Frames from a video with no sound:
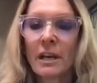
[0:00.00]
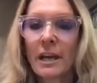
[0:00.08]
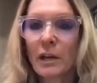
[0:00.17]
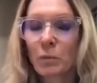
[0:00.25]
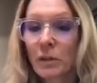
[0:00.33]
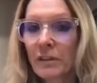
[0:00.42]

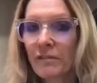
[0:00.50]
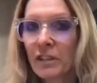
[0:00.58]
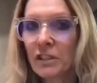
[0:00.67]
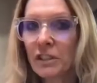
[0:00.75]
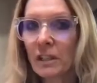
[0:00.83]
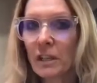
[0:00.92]
and when the
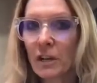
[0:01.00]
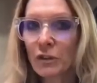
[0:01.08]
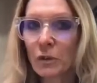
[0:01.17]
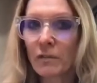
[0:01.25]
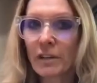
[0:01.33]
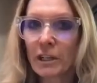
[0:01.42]

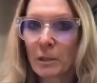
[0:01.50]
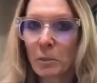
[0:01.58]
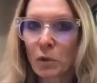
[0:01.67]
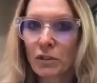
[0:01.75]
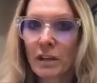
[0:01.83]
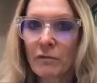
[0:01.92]
physiological
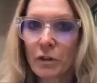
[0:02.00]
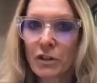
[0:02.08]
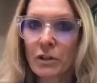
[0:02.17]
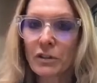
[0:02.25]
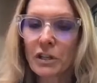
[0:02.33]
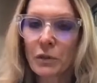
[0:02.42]
variables have
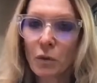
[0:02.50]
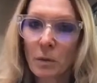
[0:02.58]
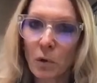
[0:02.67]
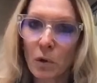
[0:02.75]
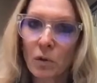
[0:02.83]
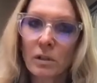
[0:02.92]
returned to
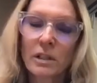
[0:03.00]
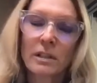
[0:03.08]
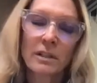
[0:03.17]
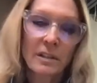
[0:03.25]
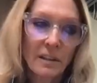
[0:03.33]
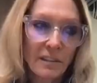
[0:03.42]
normal,
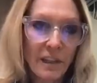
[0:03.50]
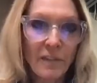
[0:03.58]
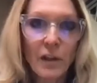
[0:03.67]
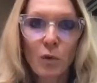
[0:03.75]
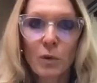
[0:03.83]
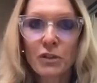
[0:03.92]
then
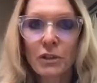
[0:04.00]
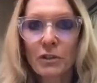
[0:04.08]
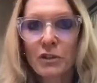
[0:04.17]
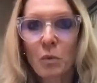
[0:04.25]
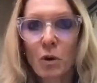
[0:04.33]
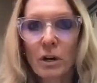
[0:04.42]
they'll return
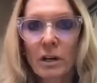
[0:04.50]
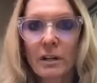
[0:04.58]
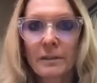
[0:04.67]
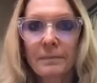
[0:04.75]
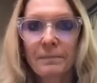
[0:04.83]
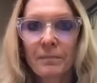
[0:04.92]
to
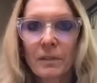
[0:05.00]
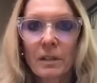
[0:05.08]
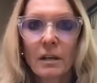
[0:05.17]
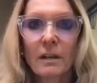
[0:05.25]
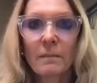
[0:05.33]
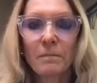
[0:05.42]
work.
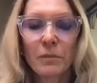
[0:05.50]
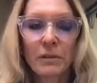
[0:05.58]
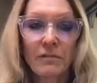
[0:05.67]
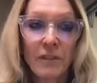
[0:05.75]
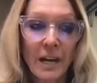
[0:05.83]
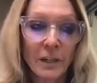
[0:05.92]
The
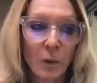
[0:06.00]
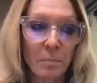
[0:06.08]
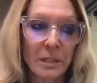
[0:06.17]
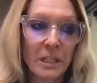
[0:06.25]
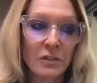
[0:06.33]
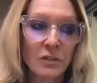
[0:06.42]
final
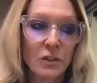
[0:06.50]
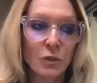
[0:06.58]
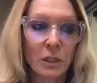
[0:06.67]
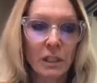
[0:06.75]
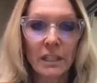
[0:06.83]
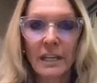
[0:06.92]
piece is
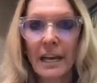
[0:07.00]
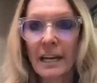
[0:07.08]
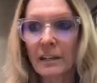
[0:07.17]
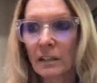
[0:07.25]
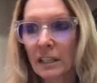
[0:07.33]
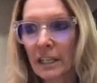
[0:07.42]
really
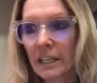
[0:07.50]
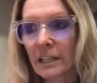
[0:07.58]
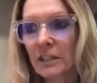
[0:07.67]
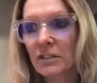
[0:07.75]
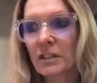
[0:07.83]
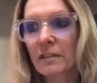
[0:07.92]

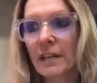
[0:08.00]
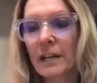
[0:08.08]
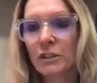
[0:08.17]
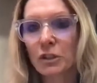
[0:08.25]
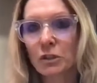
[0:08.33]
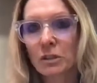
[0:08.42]
analytics, and
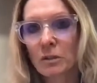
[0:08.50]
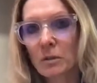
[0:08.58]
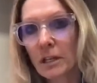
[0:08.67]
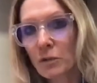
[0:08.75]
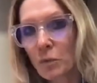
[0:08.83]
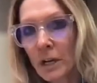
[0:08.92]
that's
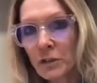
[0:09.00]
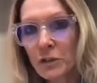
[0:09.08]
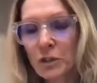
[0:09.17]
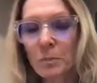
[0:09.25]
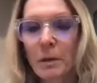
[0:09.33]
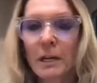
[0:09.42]
in
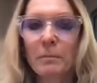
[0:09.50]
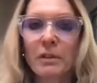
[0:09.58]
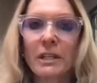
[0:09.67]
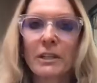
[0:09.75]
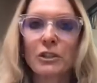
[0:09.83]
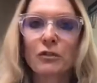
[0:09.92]
retrospect, but
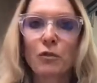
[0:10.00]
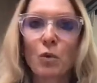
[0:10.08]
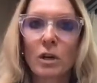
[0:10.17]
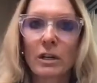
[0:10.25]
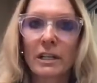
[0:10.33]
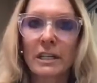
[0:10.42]
that's
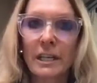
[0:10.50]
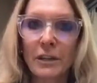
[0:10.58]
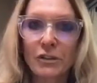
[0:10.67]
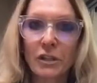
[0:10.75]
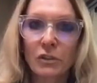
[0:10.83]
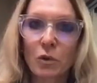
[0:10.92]
for
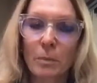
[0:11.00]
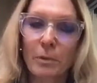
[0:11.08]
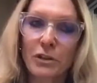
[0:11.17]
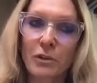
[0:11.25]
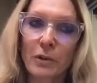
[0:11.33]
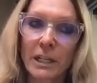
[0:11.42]
EHS
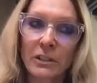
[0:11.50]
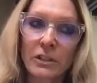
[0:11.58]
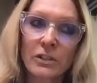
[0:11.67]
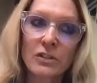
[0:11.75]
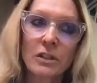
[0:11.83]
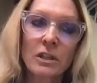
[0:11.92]
corporate
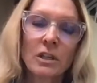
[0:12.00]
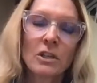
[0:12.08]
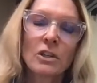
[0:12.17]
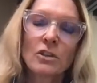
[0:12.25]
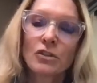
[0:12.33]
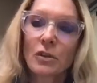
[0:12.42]
directors. So